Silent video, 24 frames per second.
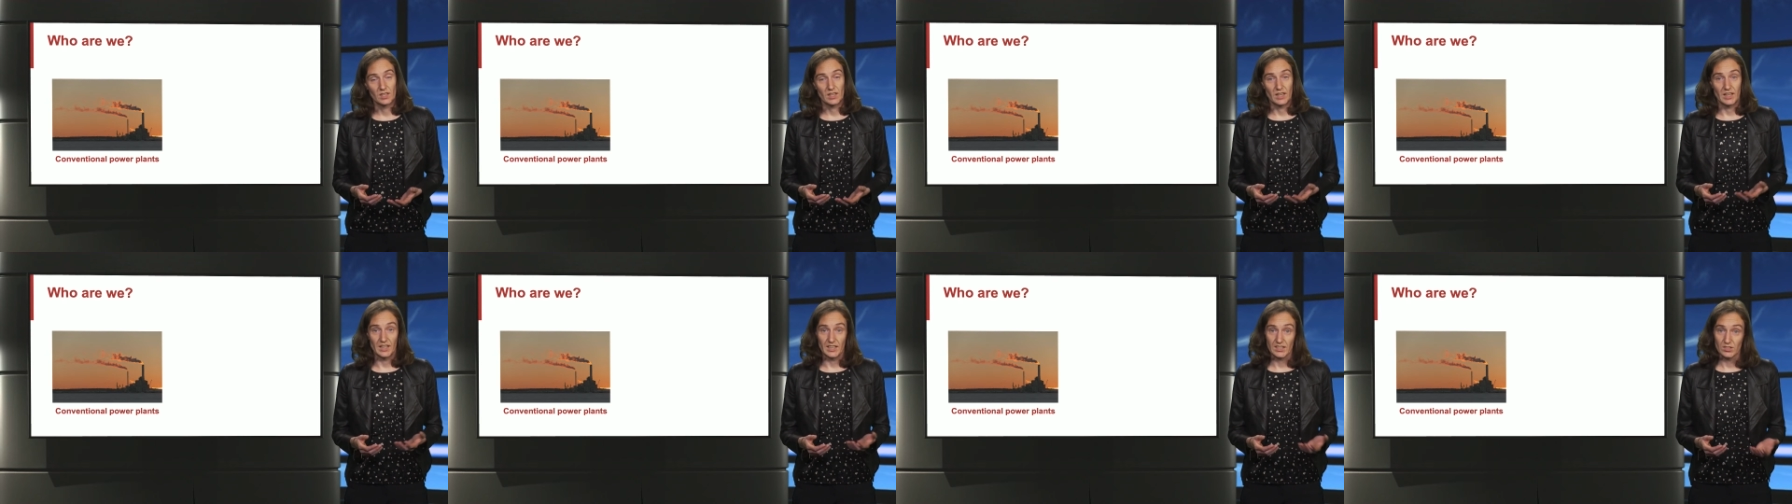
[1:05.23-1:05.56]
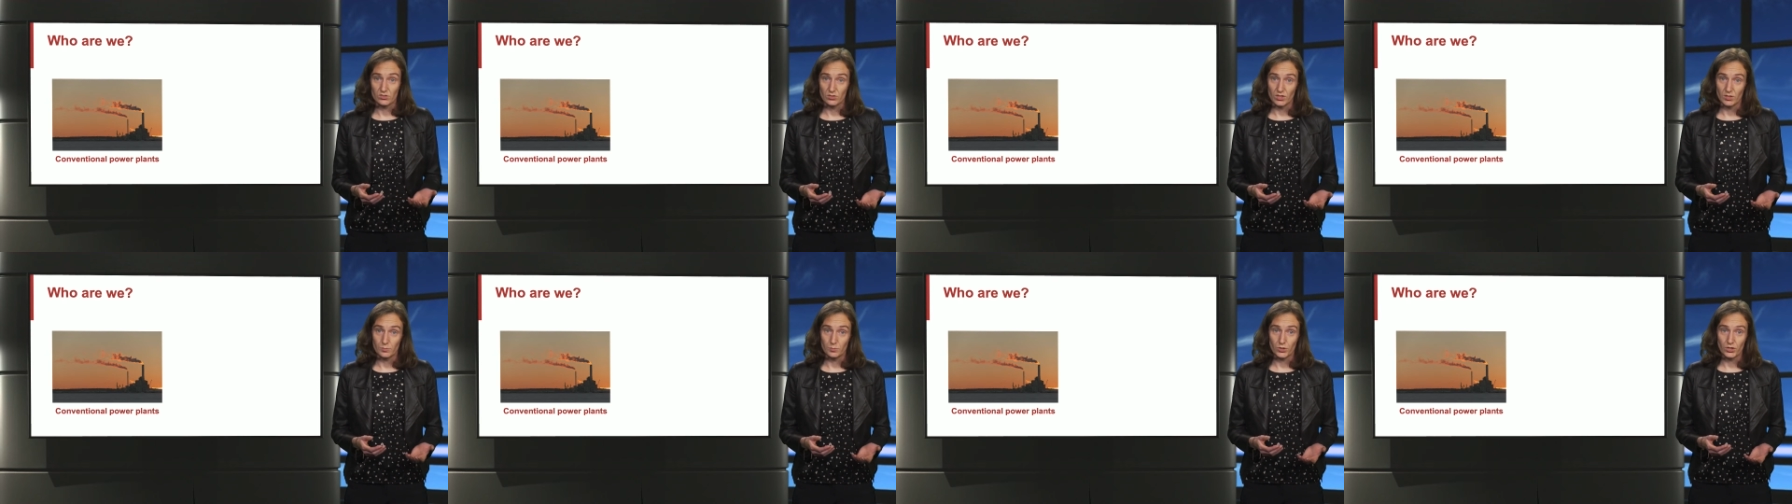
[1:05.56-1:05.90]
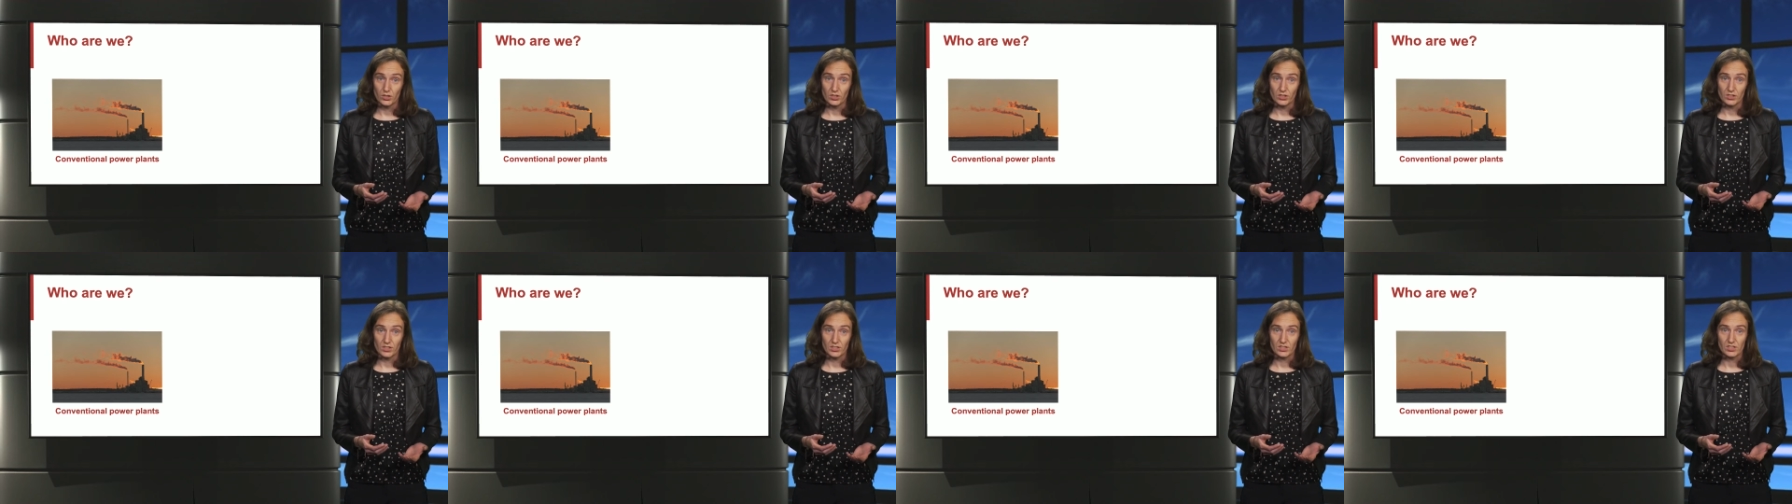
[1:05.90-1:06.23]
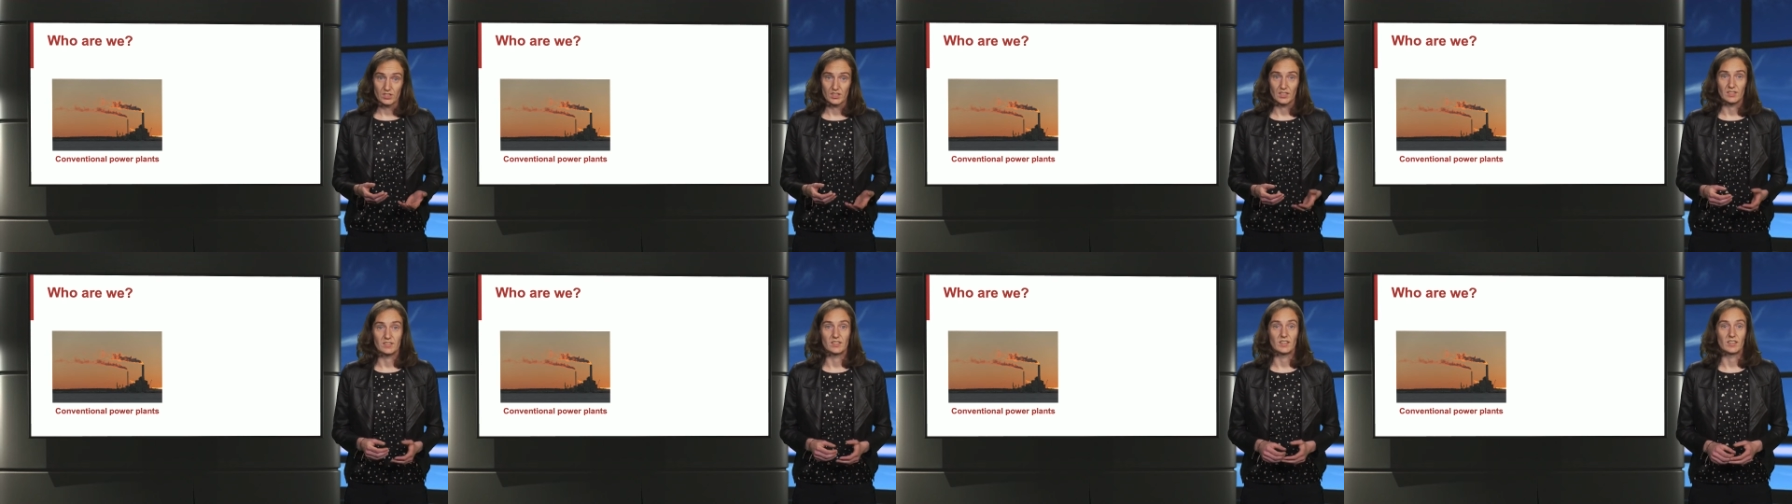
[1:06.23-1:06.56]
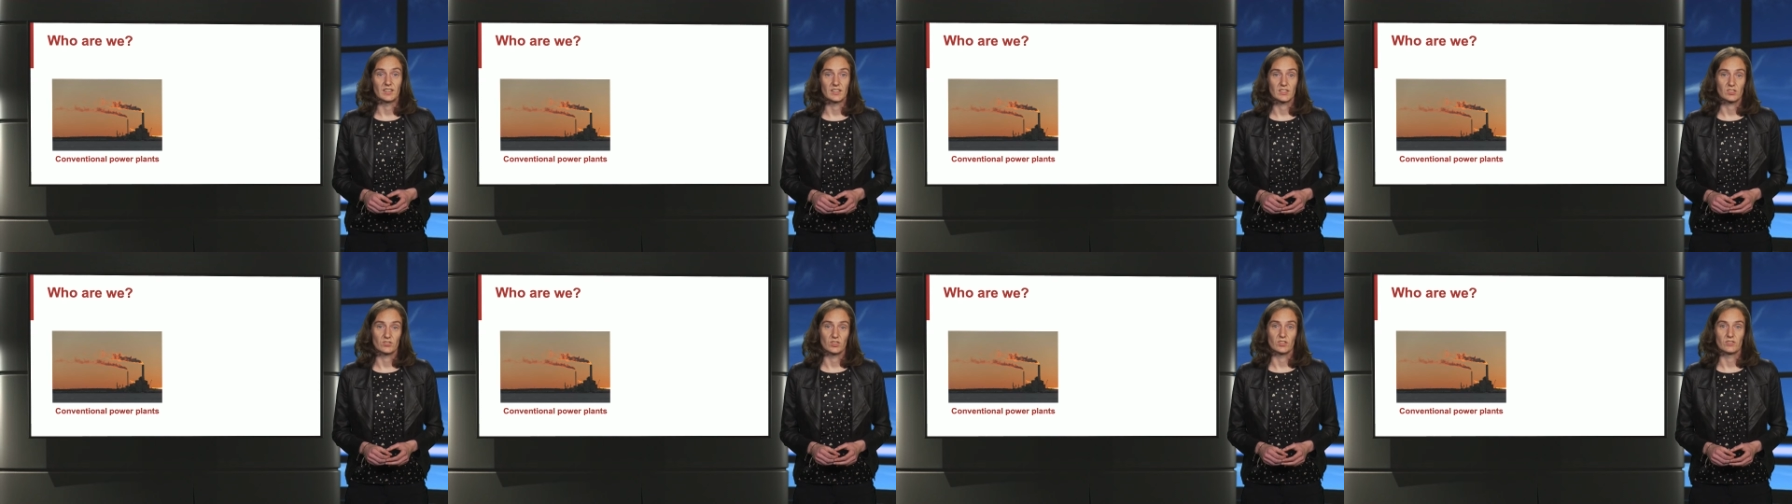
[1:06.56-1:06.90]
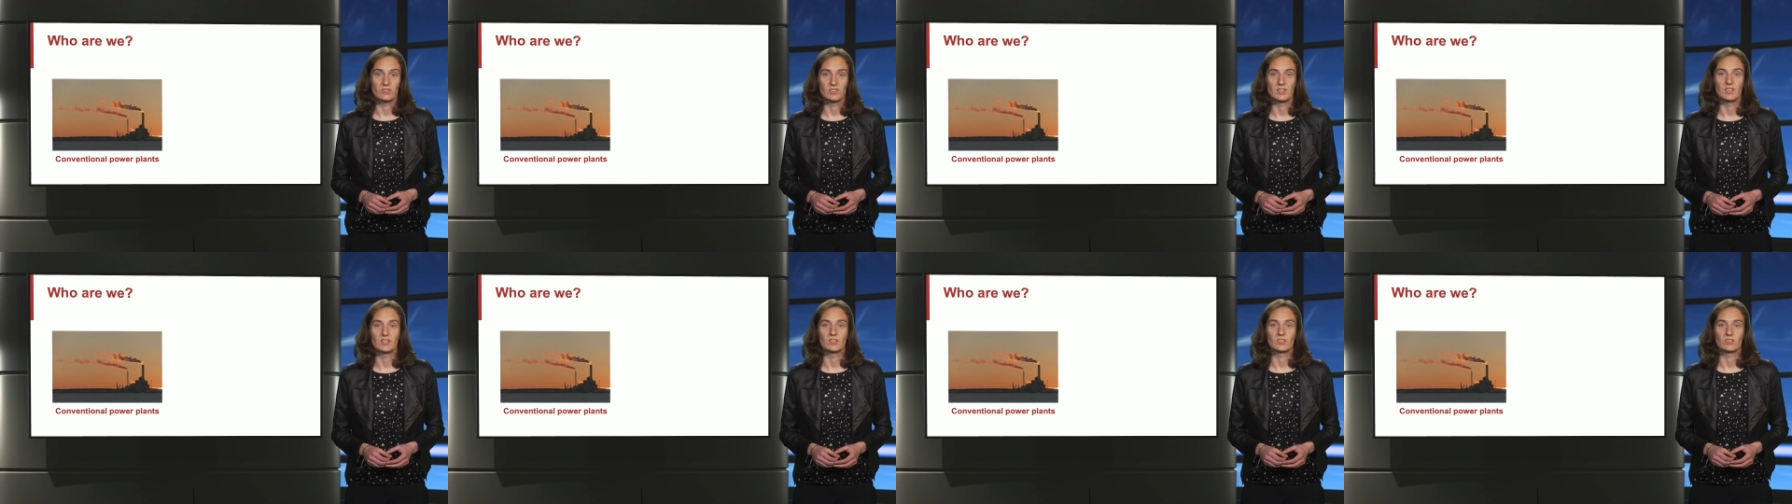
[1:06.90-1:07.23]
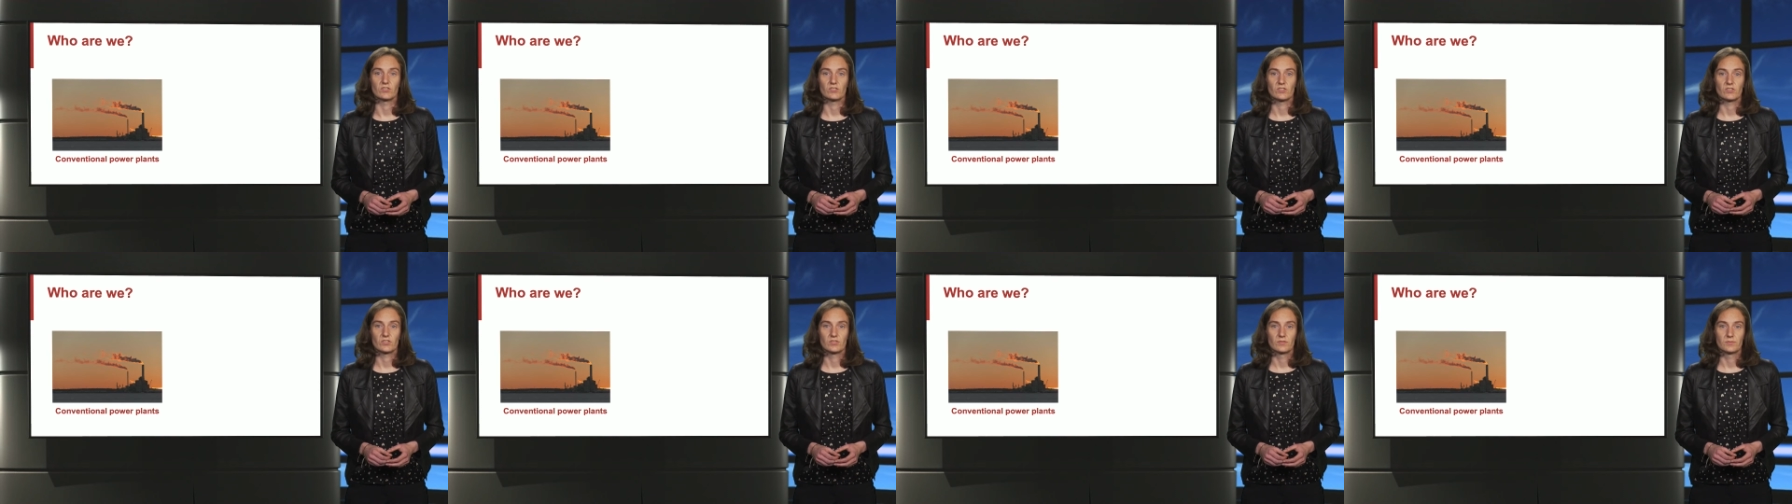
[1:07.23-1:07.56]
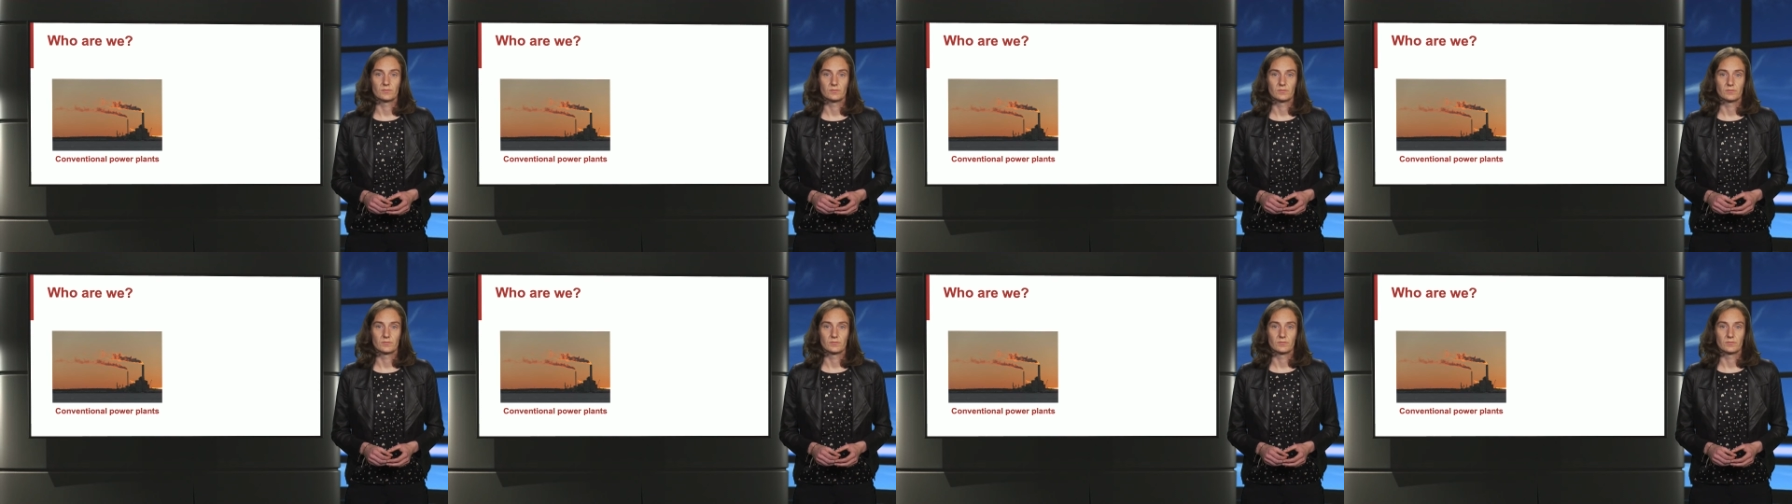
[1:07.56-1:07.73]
electric boilers and electric vehicles.